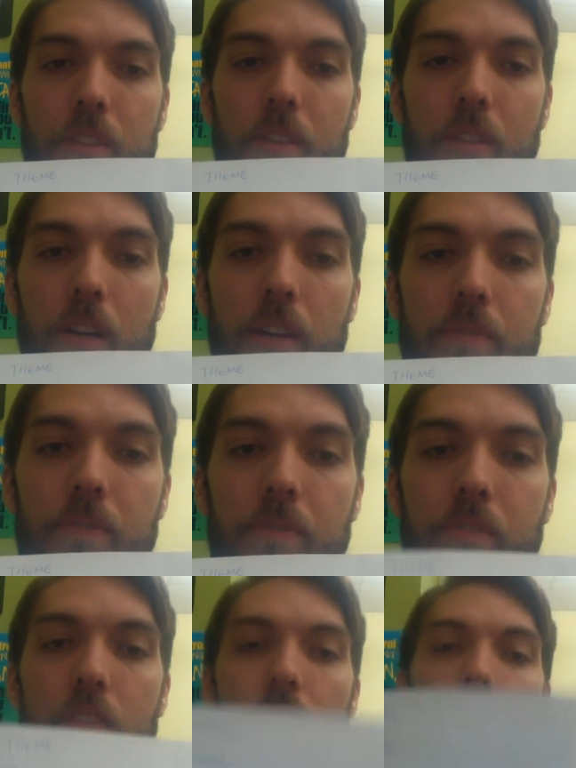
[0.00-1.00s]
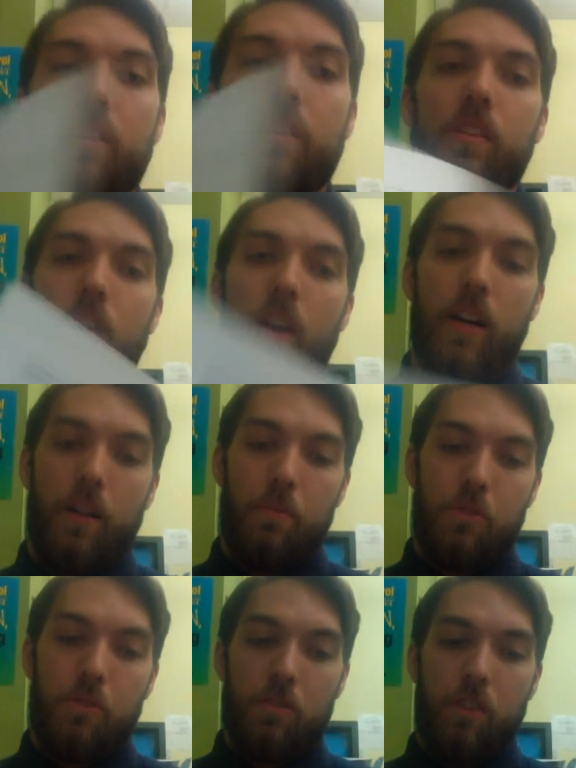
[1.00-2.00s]
Okay?
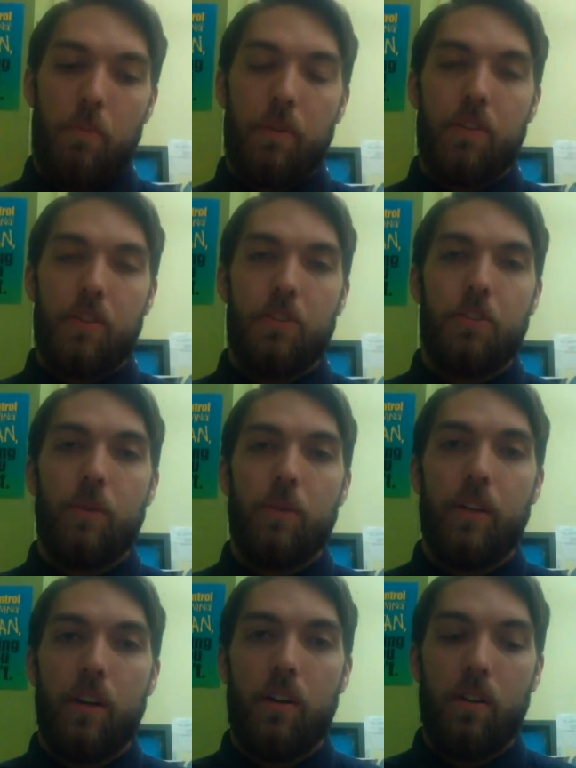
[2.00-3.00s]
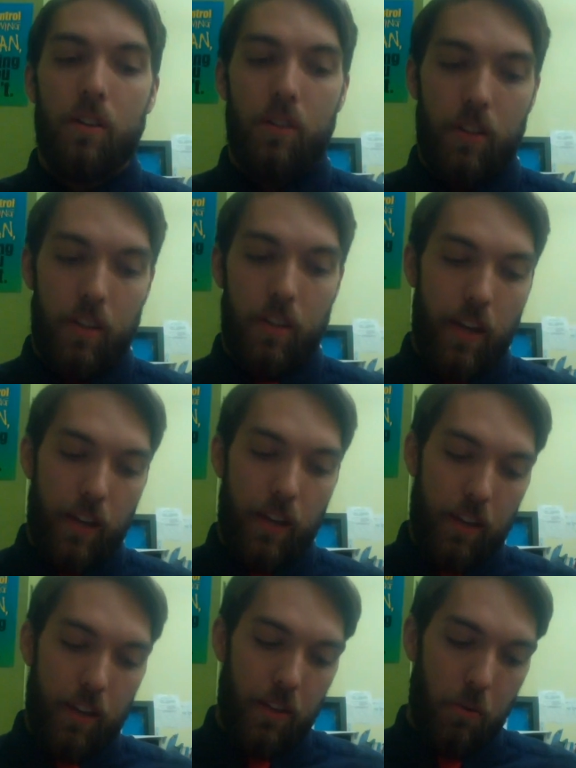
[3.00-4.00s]
So repetition, we know
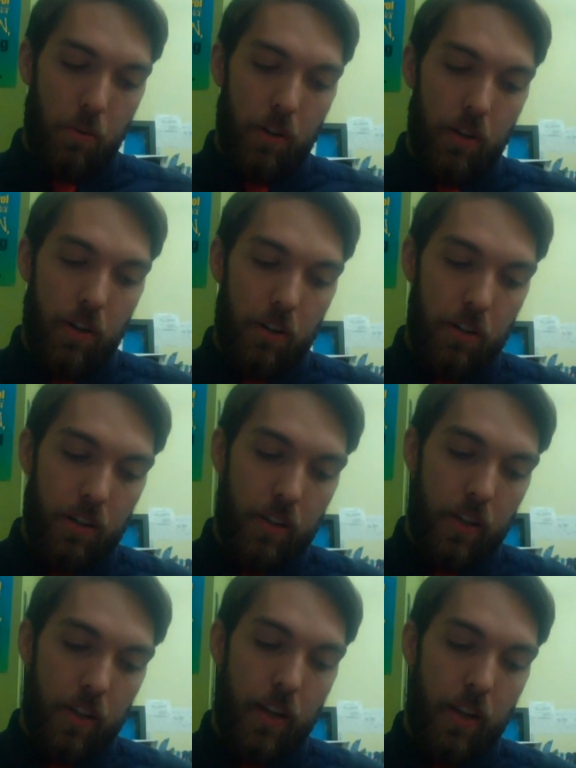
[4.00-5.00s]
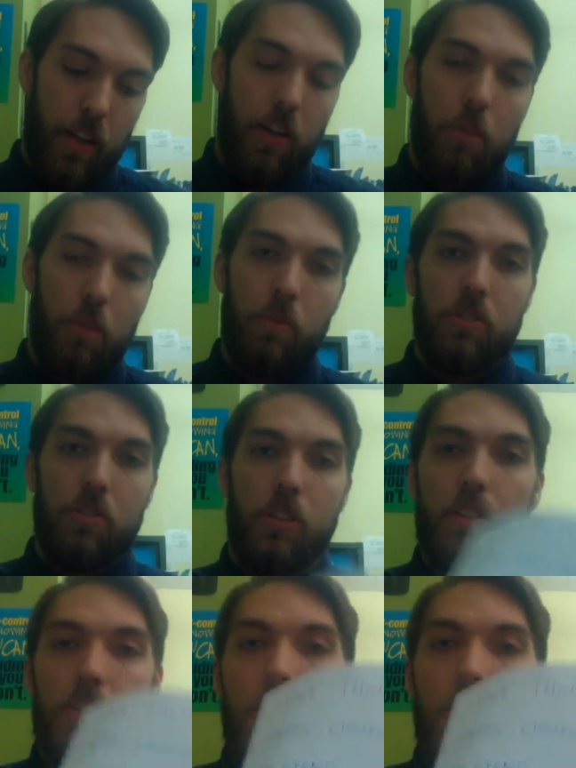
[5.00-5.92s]
in the word, it almost looks